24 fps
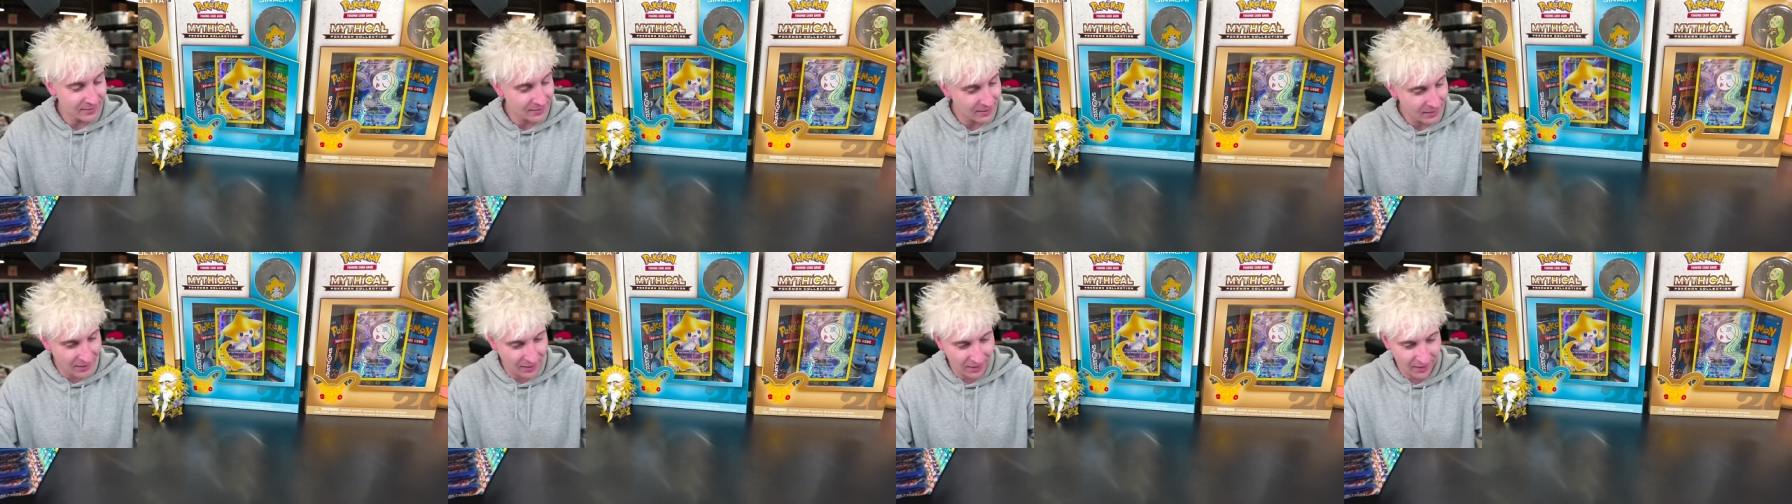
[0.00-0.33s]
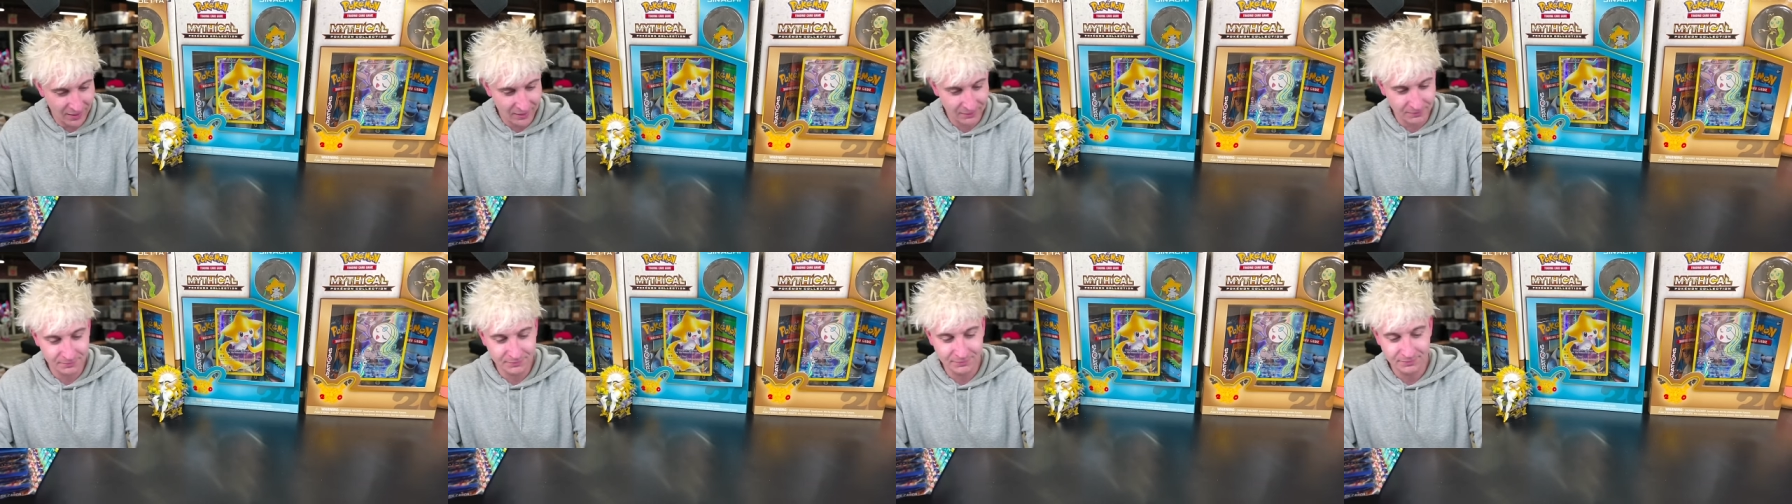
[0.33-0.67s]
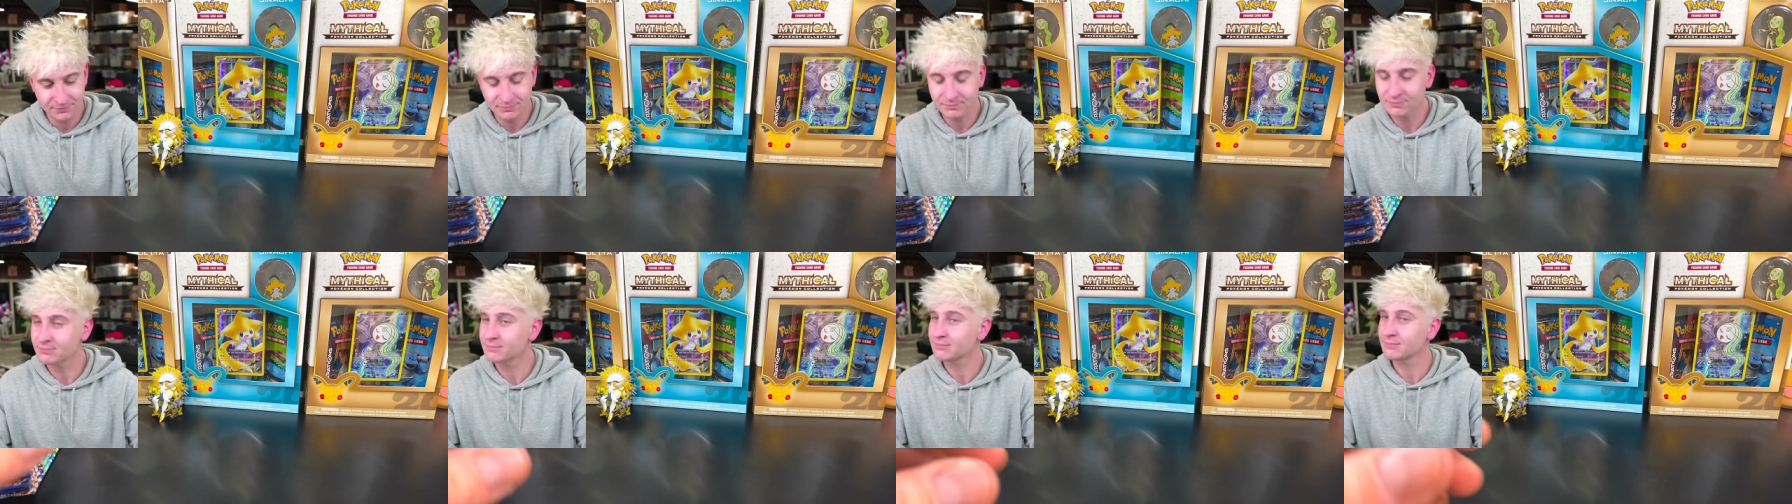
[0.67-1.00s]
Um,
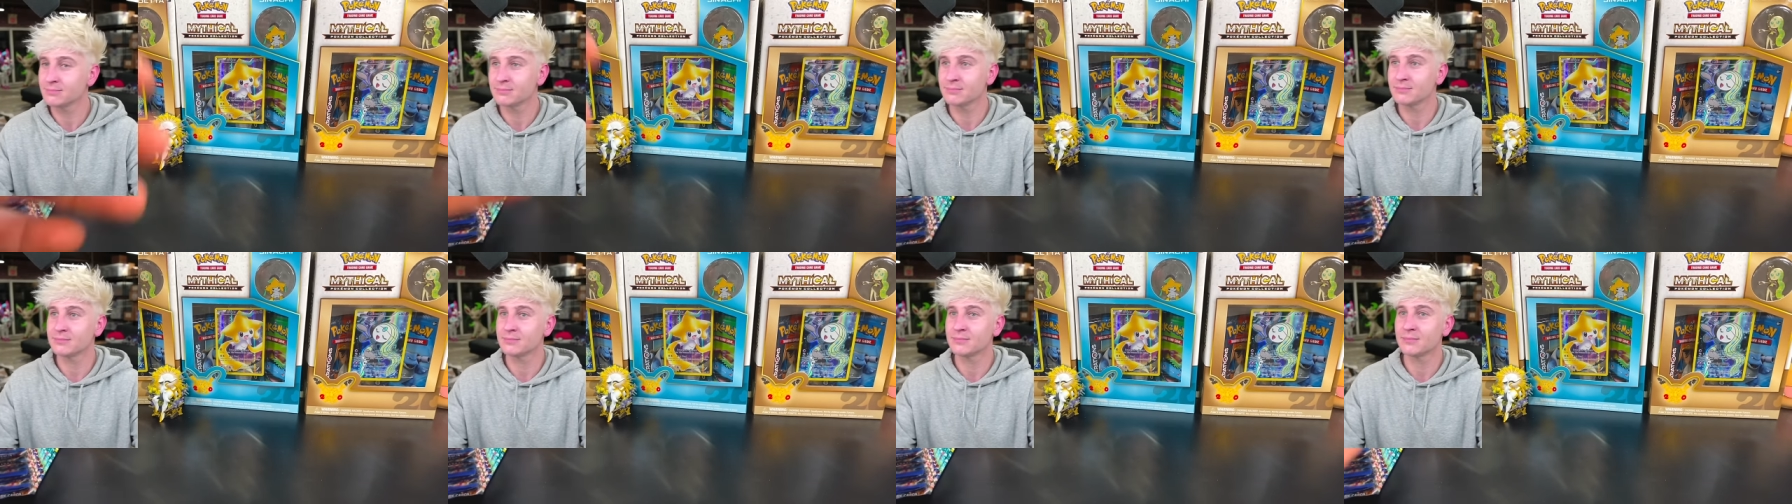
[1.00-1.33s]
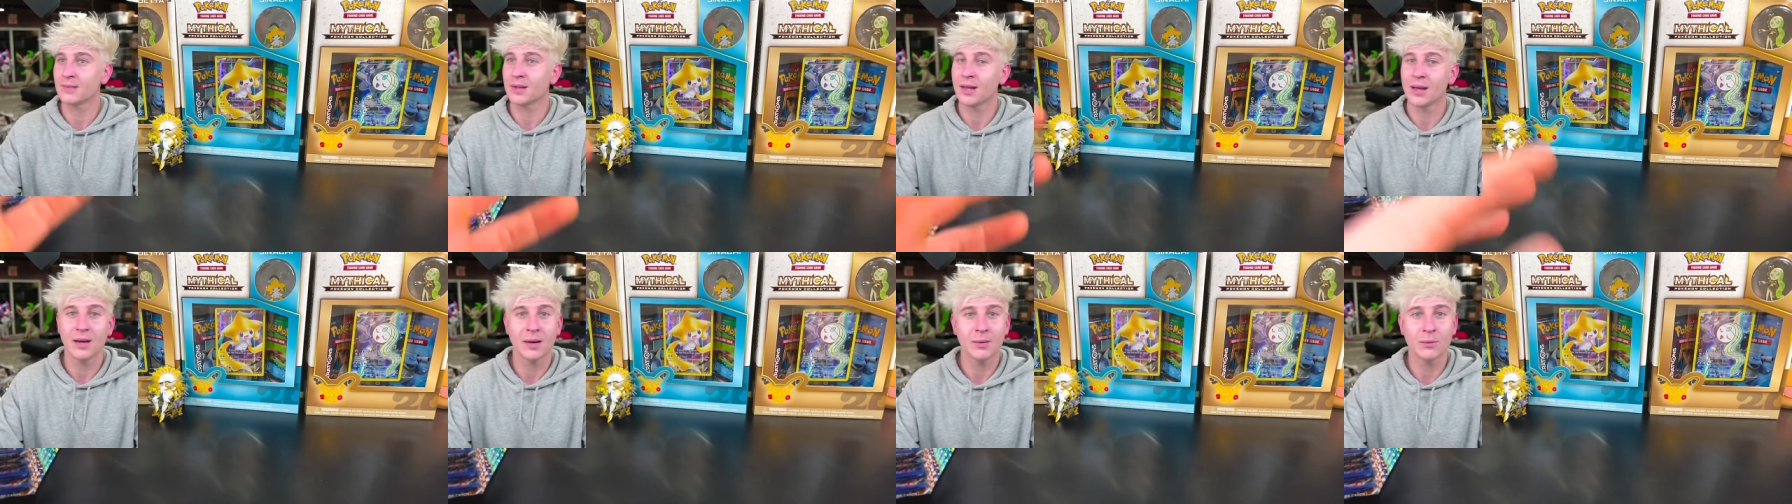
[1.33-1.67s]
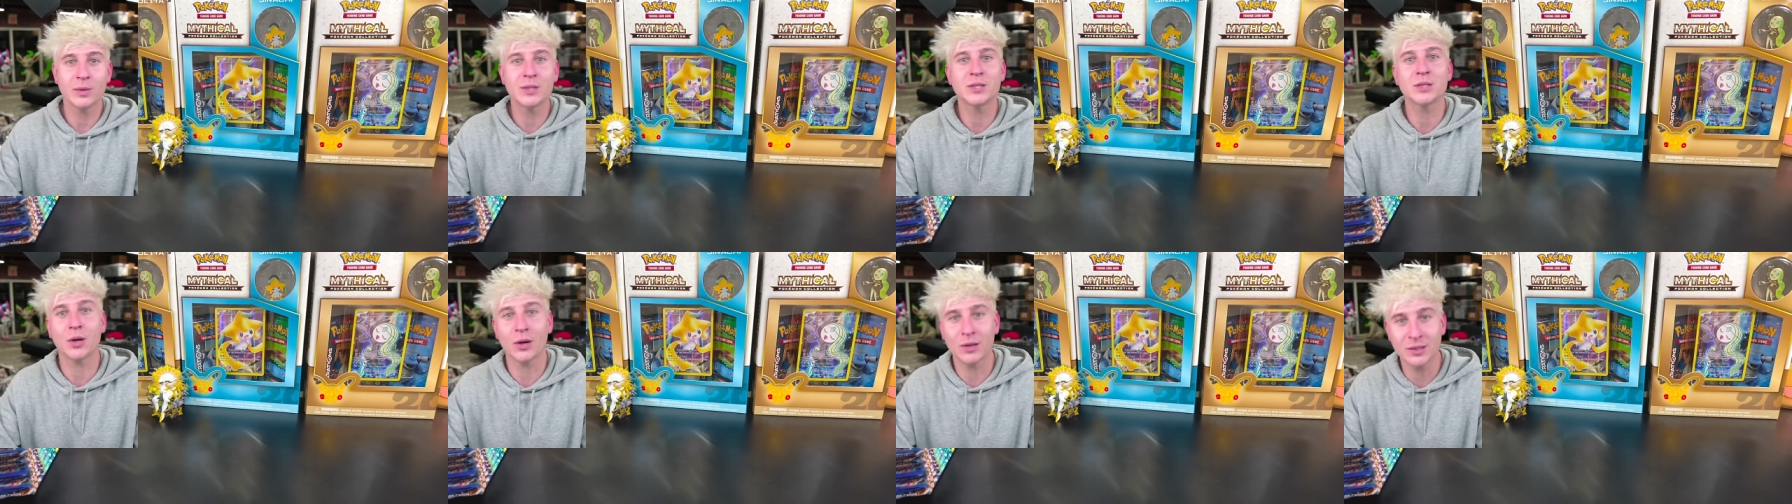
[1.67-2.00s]
we
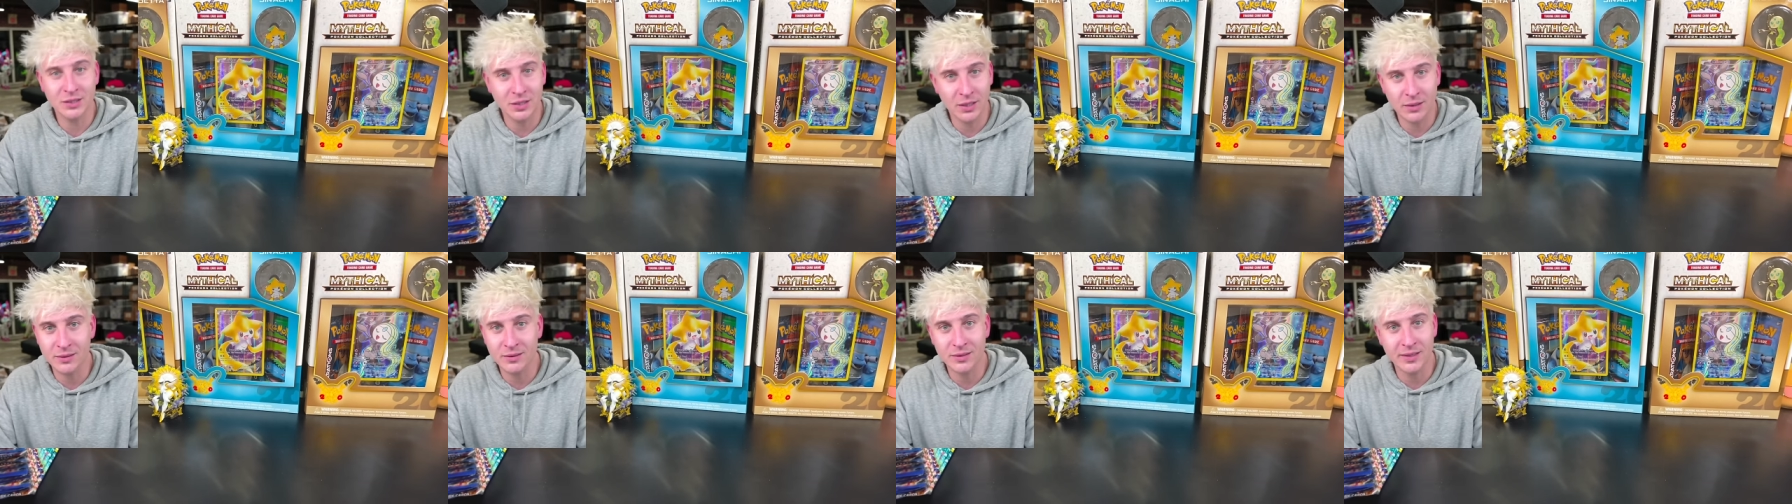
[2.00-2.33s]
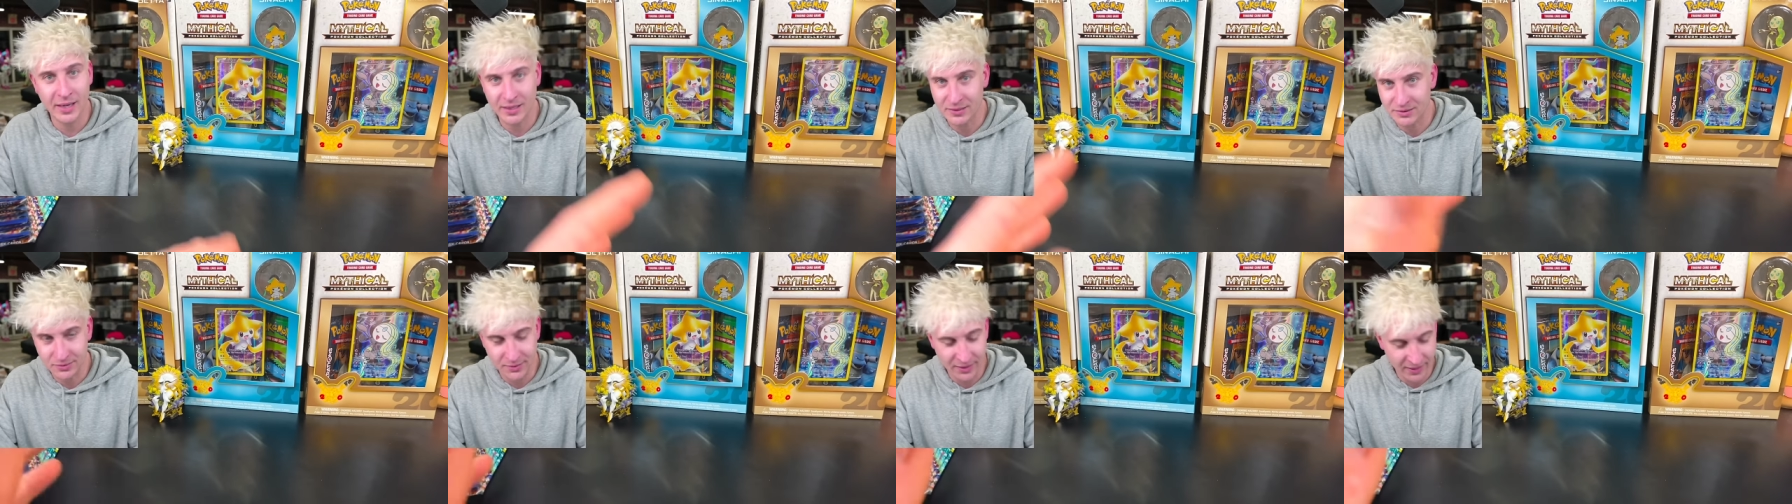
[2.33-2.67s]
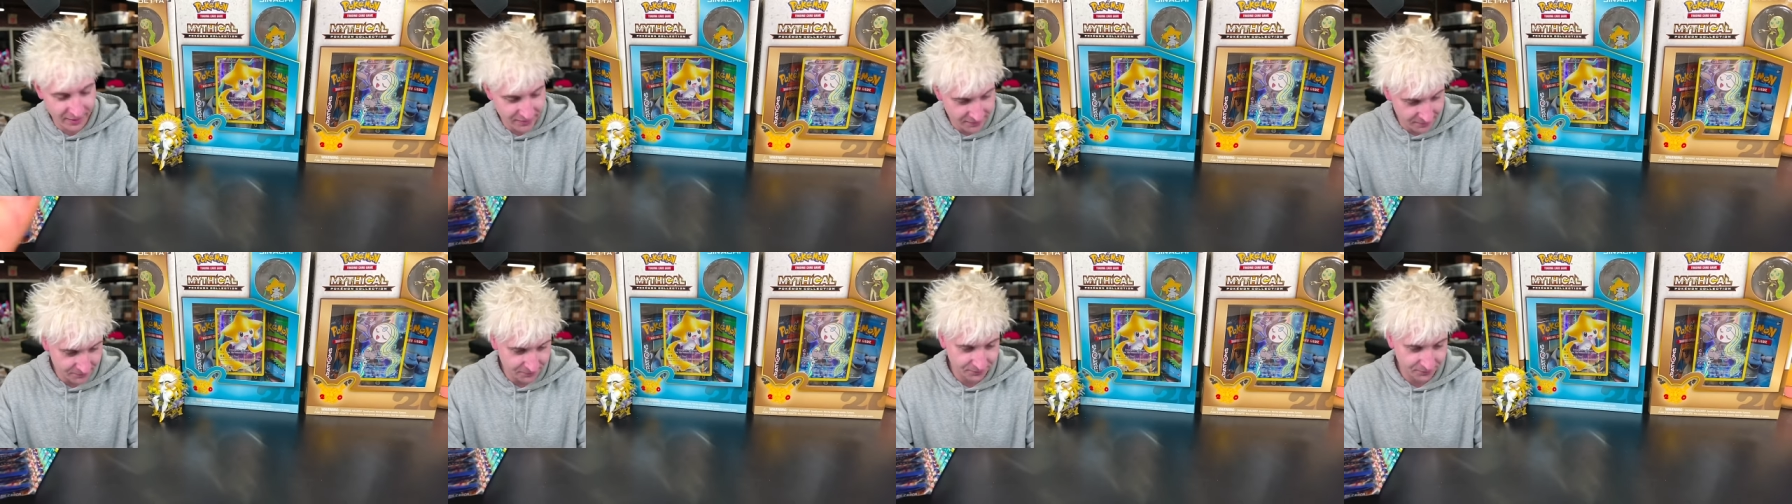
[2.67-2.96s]
saw each other yesterday.